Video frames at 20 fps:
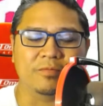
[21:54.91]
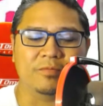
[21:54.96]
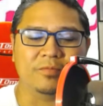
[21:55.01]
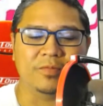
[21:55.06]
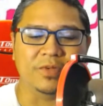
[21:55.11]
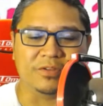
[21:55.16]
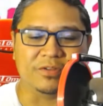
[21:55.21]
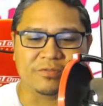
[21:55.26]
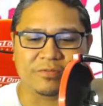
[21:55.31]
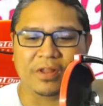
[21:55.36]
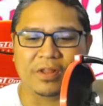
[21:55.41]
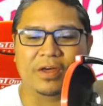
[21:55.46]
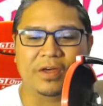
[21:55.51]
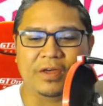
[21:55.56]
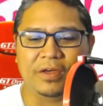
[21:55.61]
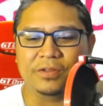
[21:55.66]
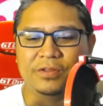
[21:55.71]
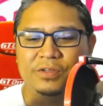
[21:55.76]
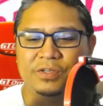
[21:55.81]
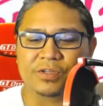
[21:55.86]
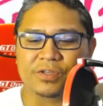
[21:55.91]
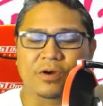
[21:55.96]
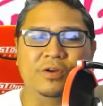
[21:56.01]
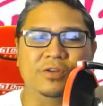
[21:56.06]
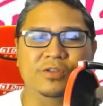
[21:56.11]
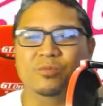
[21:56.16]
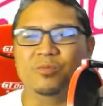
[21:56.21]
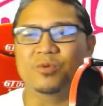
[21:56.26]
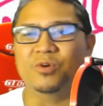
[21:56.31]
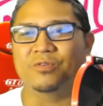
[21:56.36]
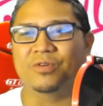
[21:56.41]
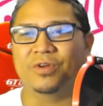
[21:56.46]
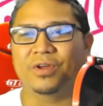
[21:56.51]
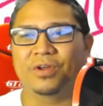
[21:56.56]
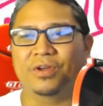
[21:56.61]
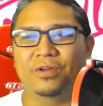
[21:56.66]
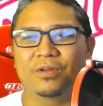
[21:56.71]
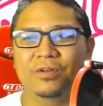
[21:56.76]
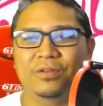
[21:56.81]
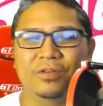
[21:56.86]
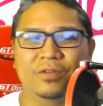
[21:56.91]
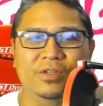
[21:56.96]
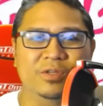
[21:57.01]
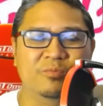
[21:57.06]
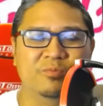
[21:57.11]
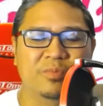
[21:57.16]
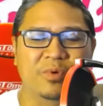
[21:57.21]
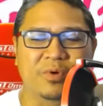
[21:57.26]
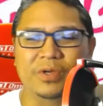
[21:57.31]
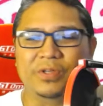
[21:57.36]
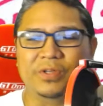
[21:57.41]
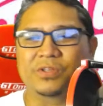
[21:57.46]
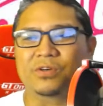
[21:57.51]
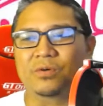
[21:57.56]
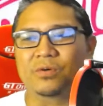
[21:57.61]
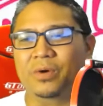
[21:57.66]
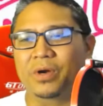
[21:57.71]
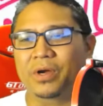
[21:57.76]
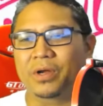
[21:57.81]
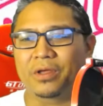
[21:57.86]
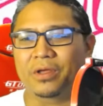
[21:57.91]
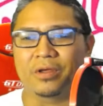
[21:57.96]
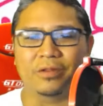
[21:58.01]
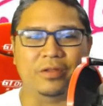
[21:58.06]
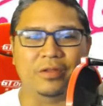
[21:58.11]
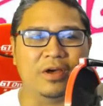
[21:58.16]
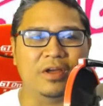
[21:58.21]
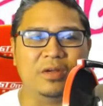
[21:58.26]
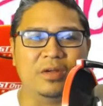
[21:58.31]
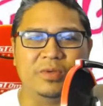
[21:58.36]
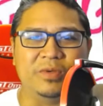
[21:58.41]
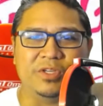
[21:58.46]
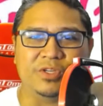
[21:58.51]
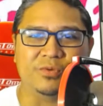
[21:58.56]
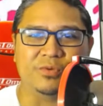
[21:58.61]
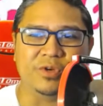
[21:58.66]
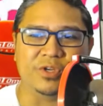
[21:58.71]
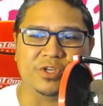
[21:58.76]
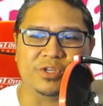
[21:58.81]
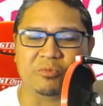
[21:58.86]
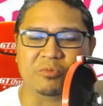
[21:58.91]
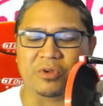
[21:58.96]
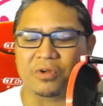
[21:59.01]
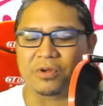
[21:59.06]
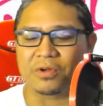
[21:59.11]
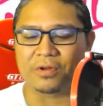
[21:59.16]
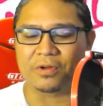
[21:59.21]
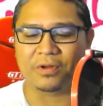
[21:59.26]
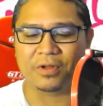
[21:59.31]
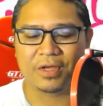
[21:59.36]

It's flying, the stars are moving, the points are working, the enemies respawn.